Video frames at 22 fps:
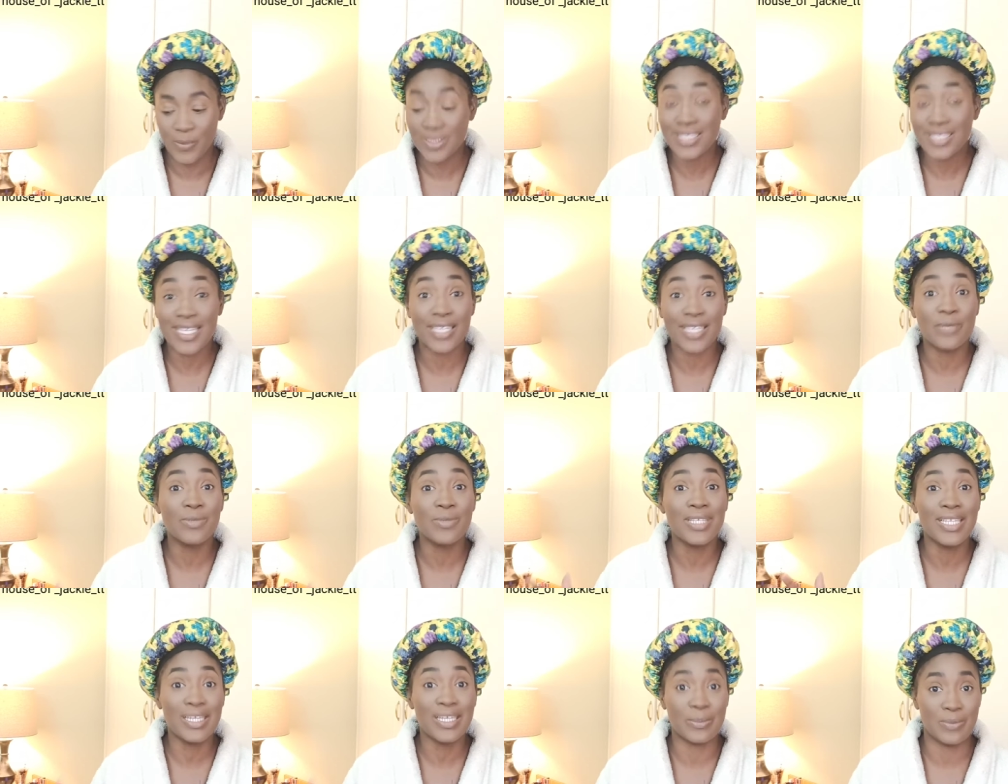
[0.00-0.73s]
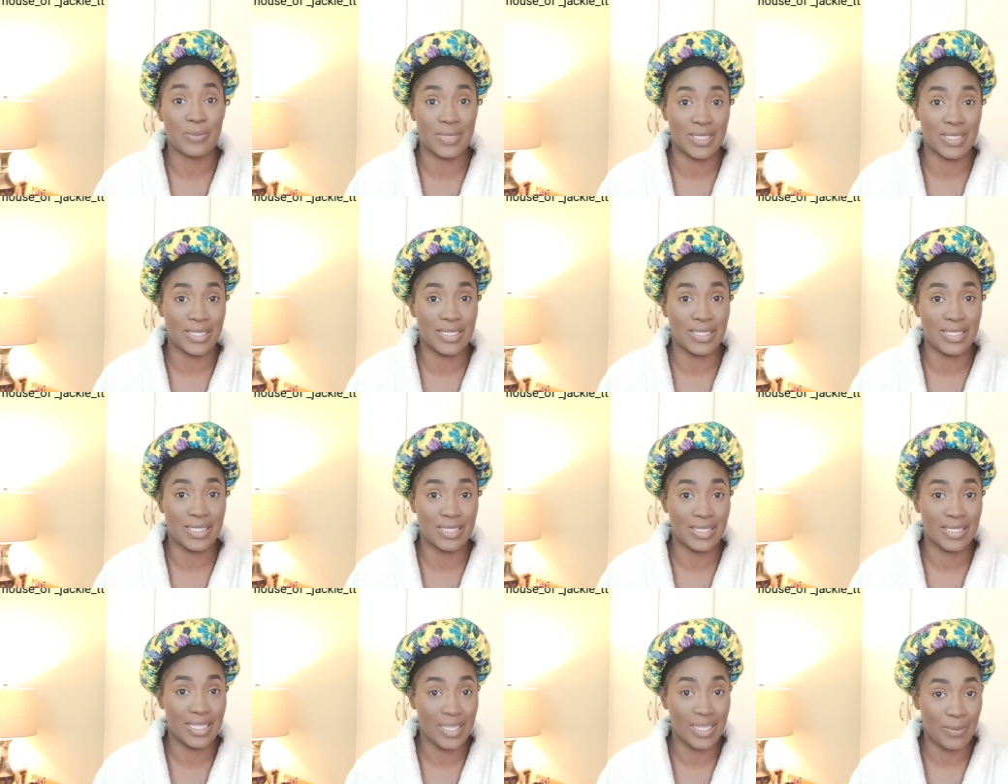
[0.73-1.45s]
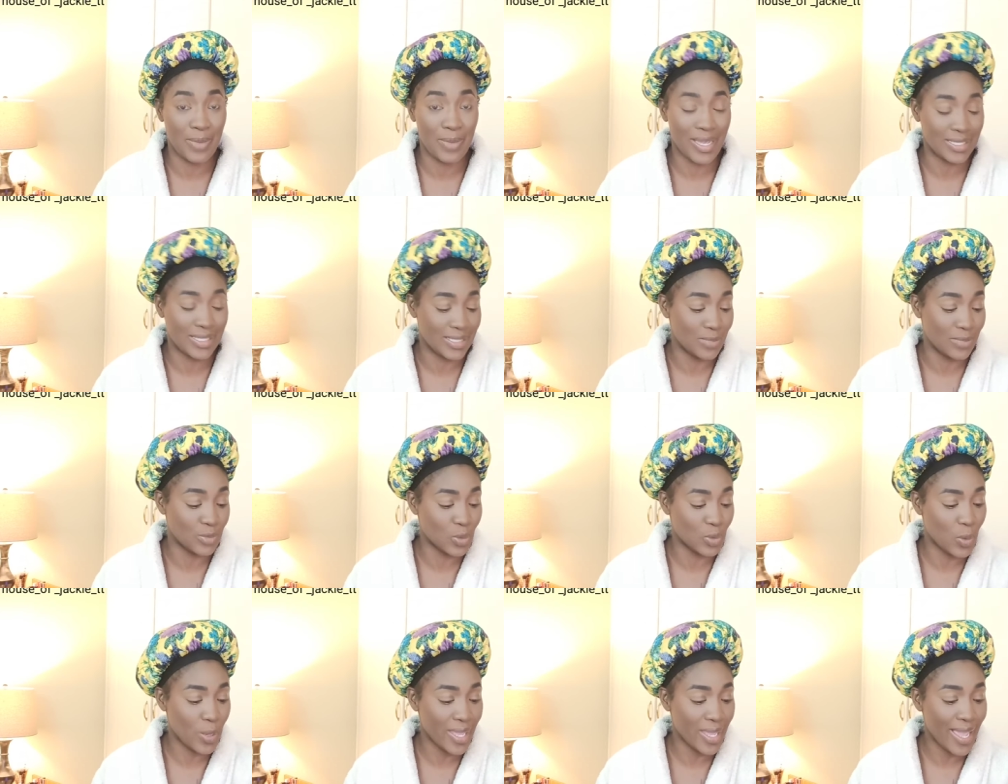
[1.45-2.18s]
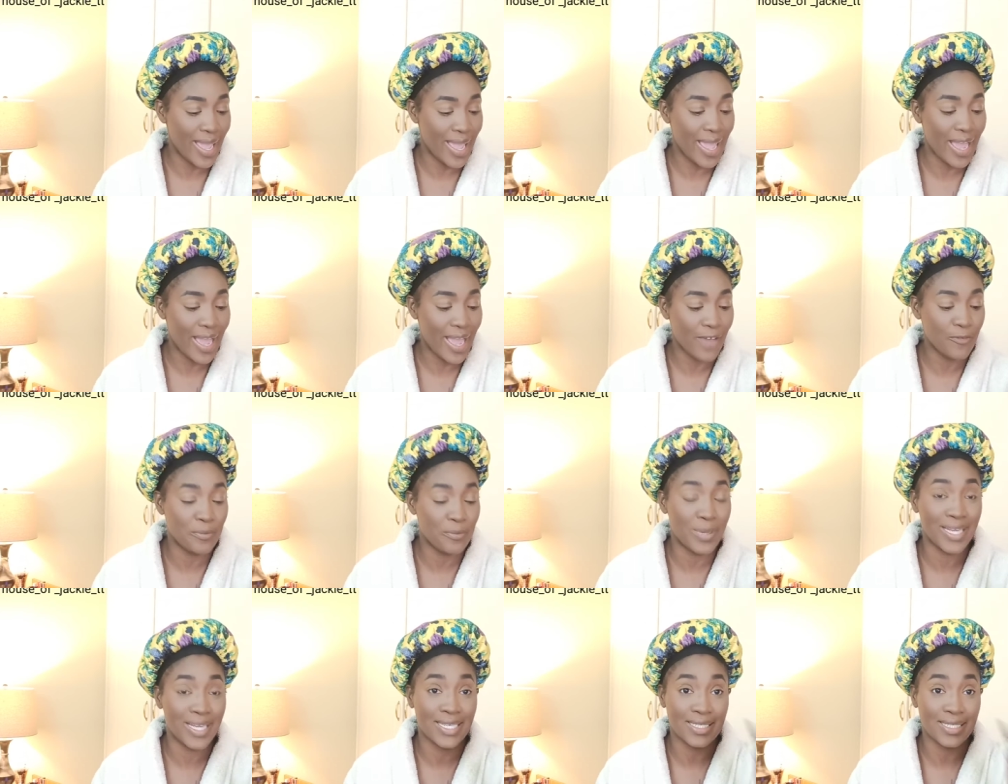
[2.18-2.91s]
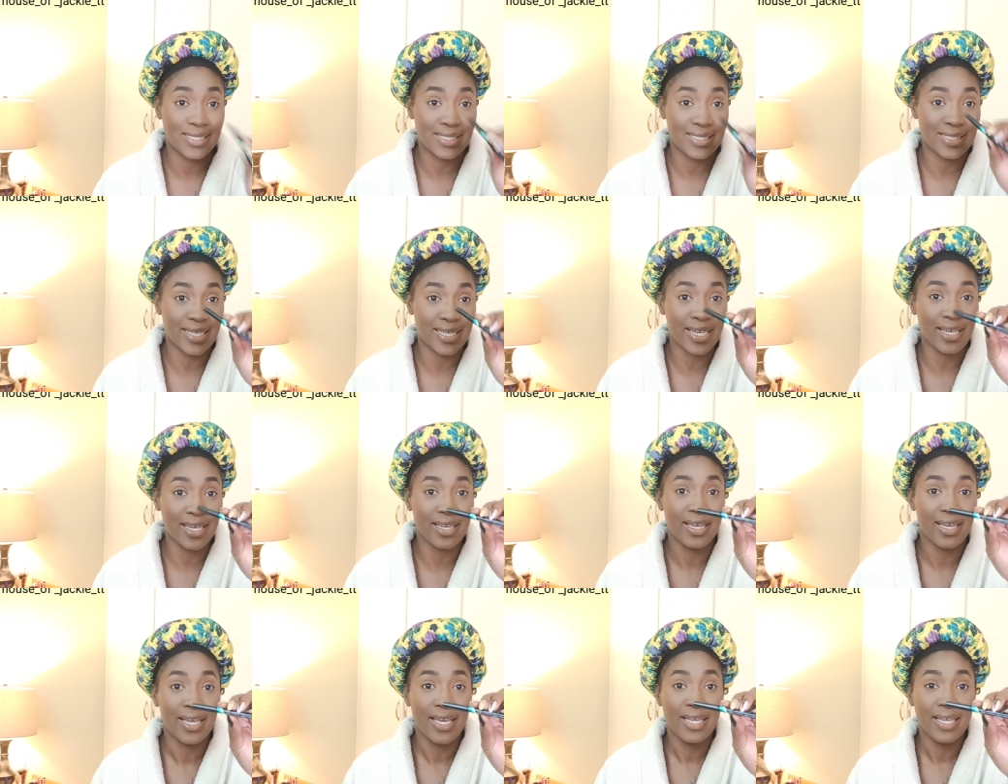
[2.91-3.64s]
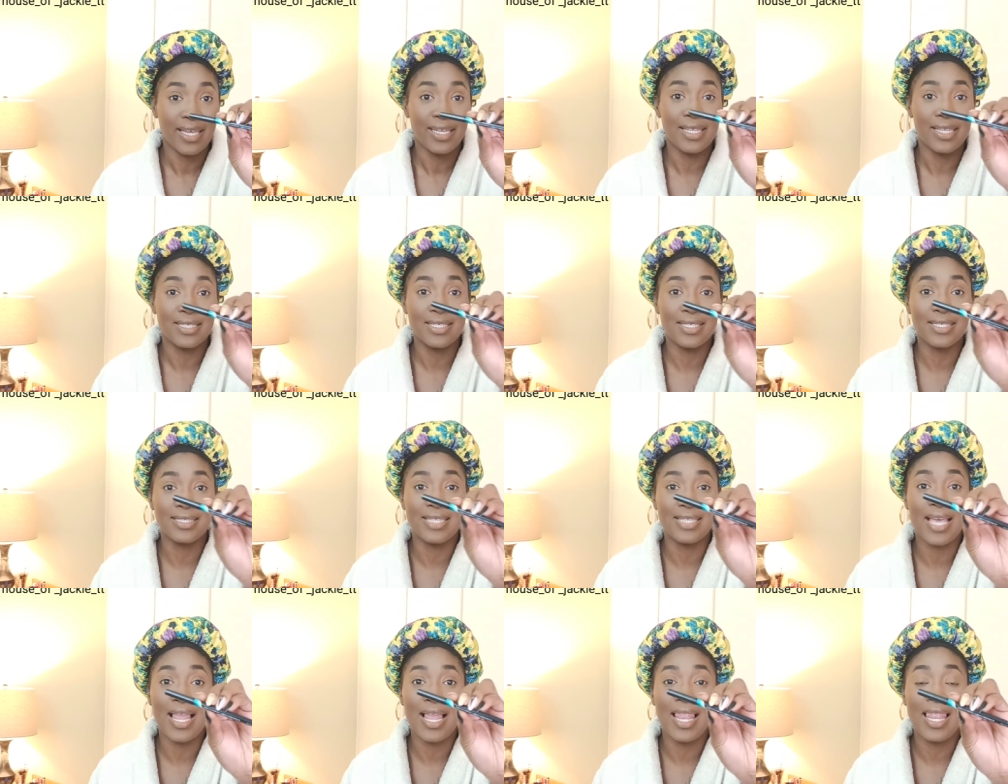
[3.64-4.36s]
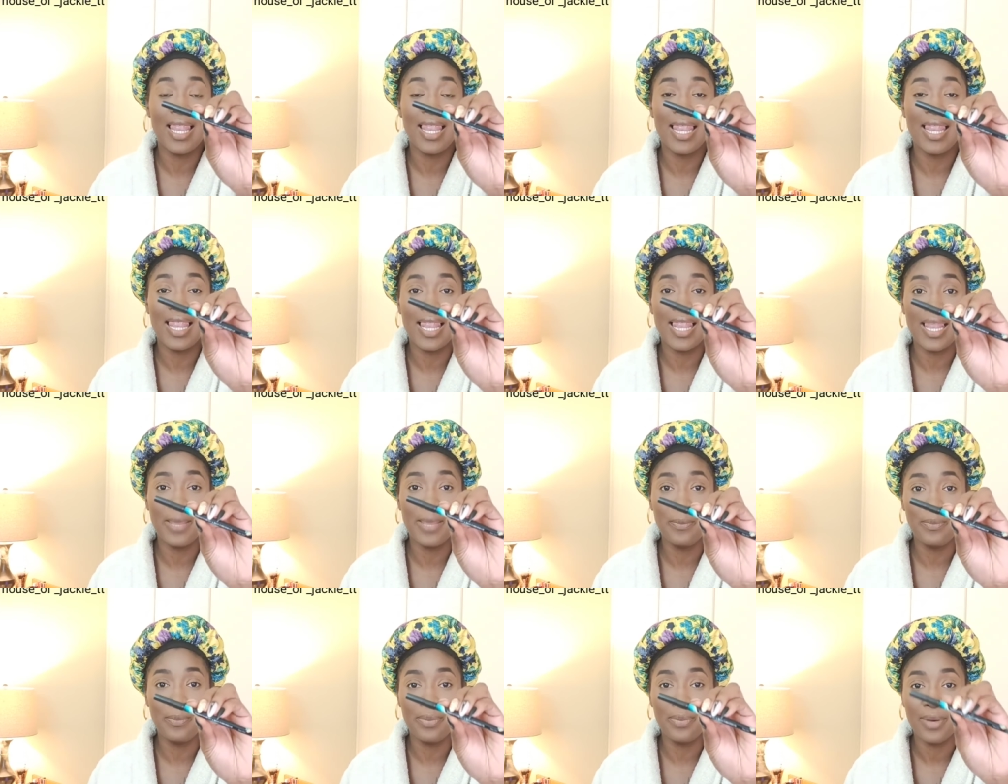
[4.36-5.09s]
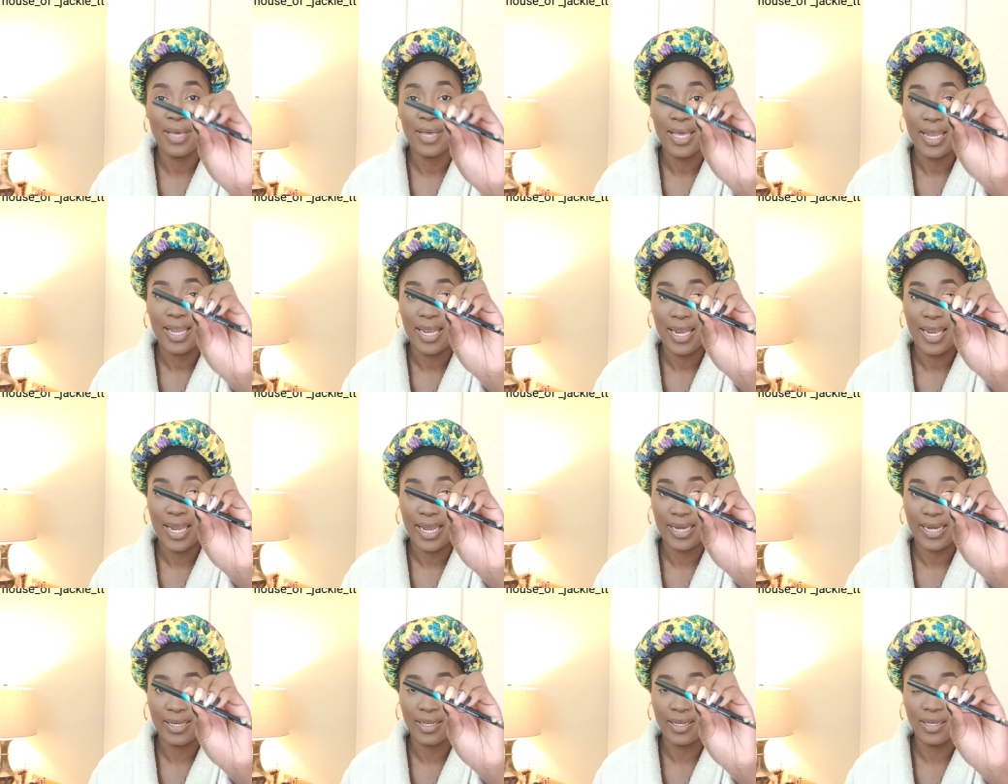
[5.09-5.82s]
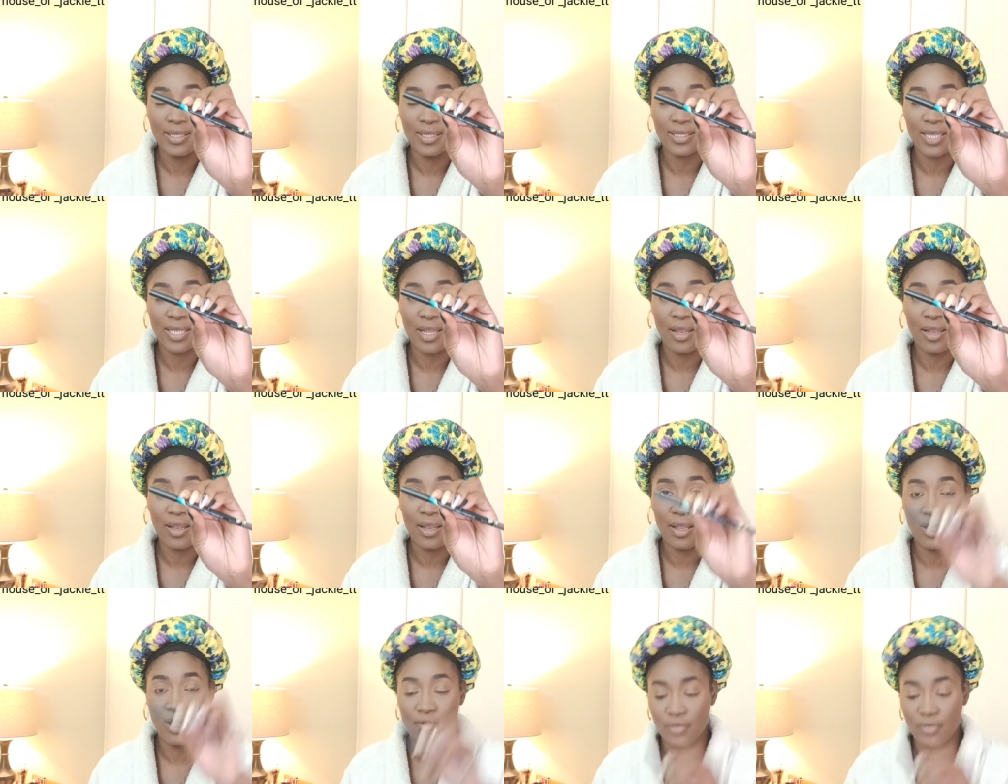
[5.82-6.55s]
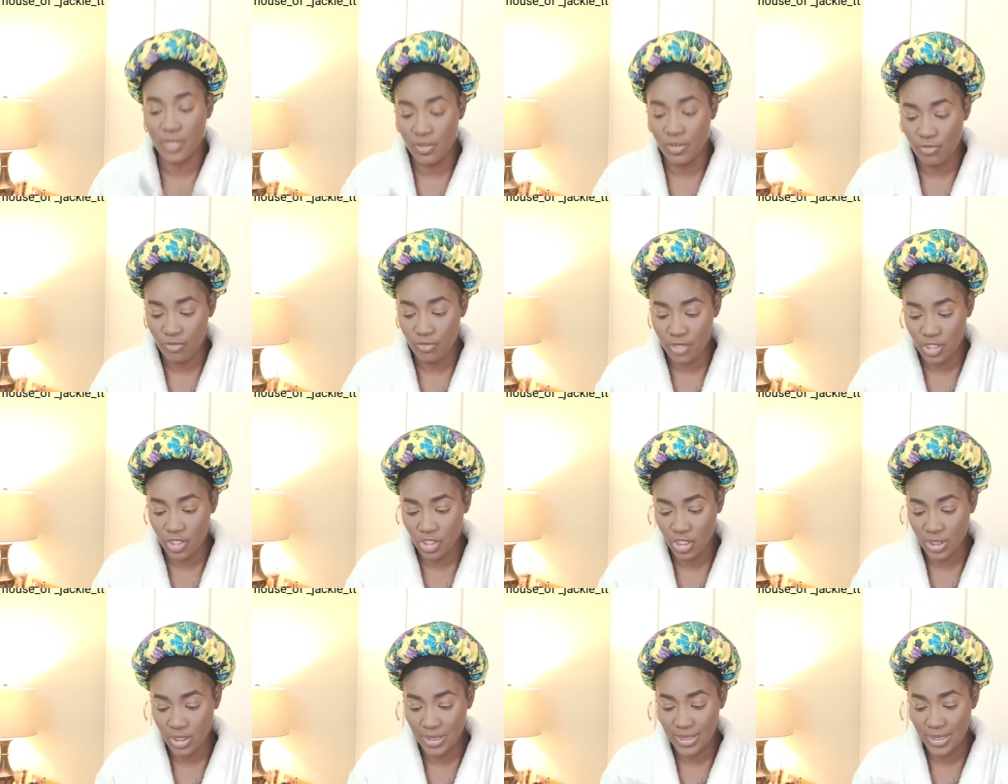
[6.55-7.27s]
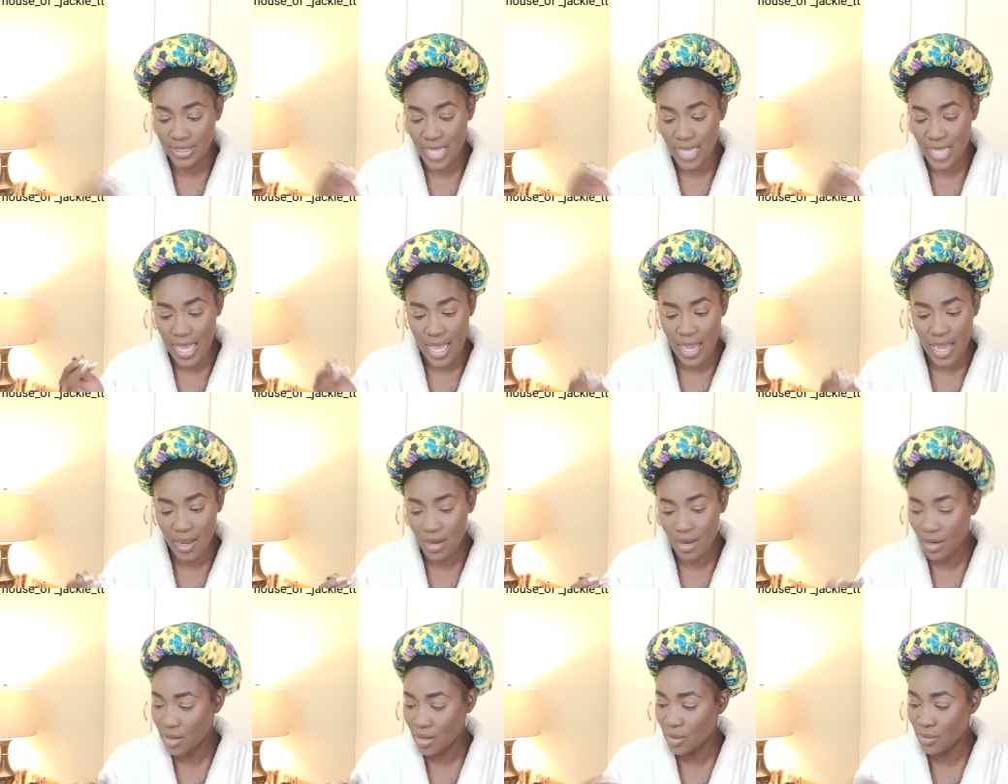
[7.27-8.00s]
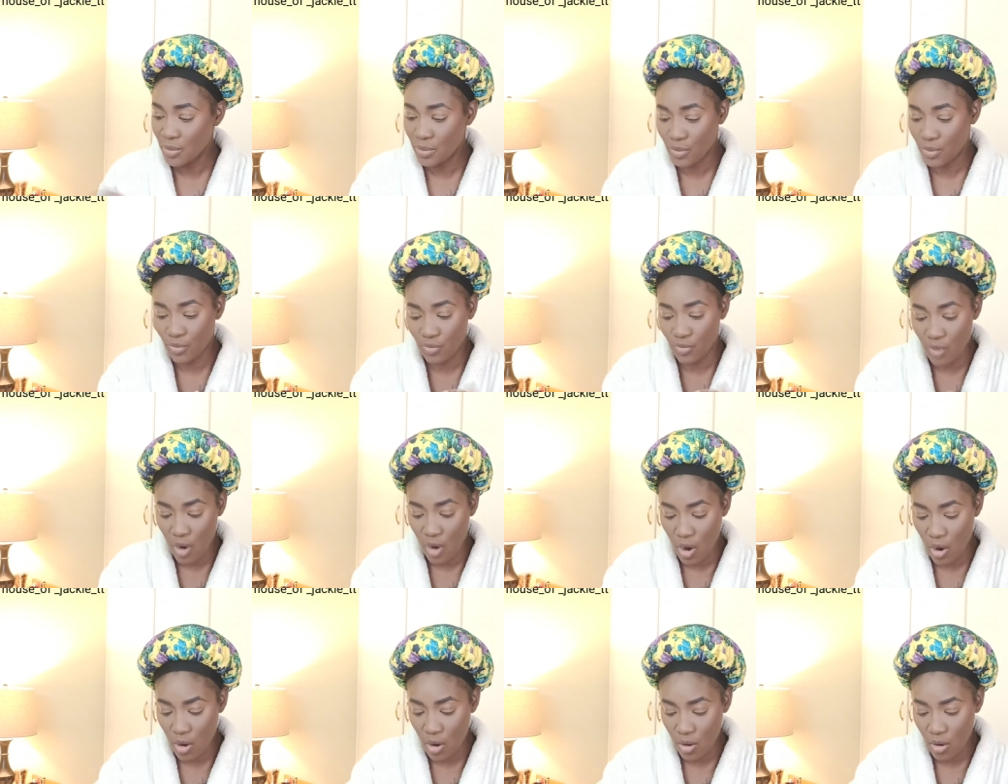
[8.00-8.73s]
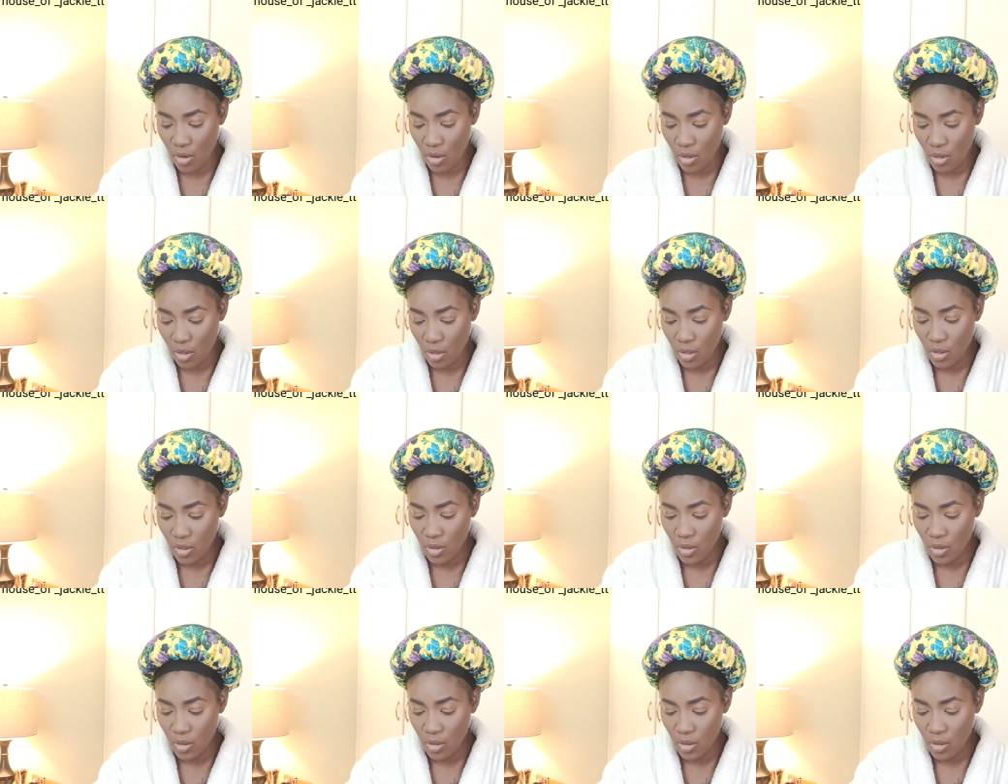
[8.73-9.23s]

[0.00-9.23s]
We started with the lips lip item so here I have Bena Stick this is their lip liner it's a lovely rich dark wrong.